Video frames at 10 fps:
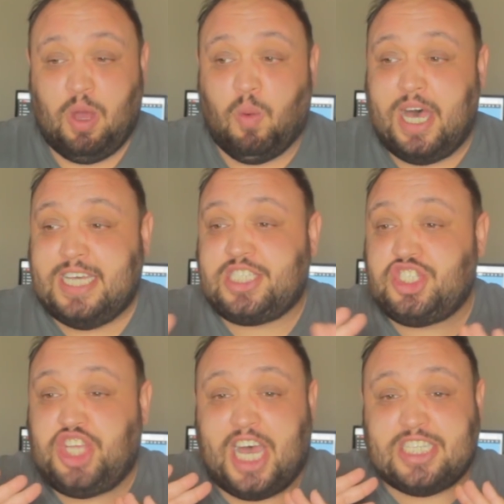was
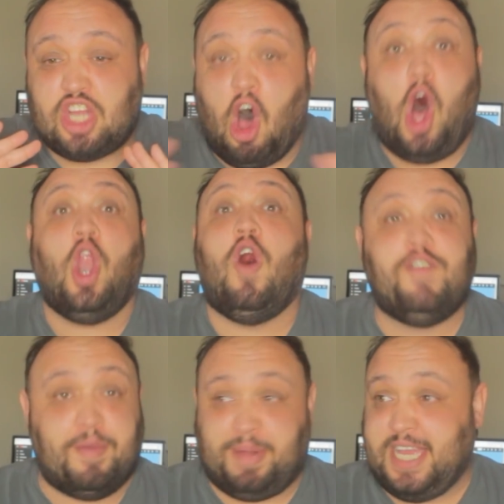just all
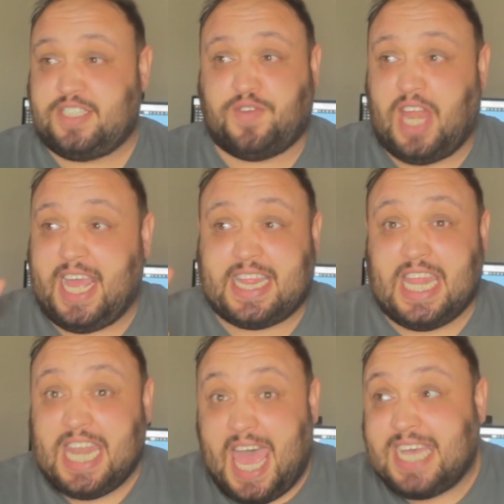over the place for like
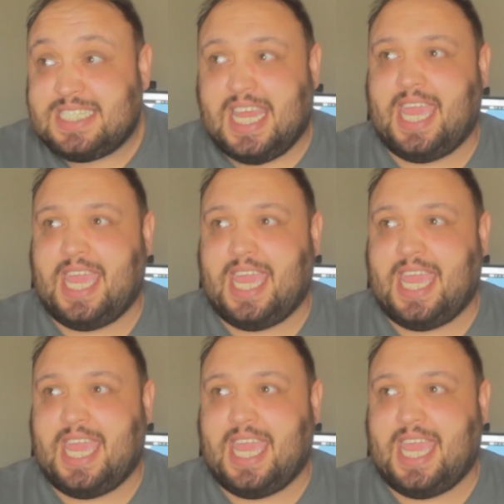the last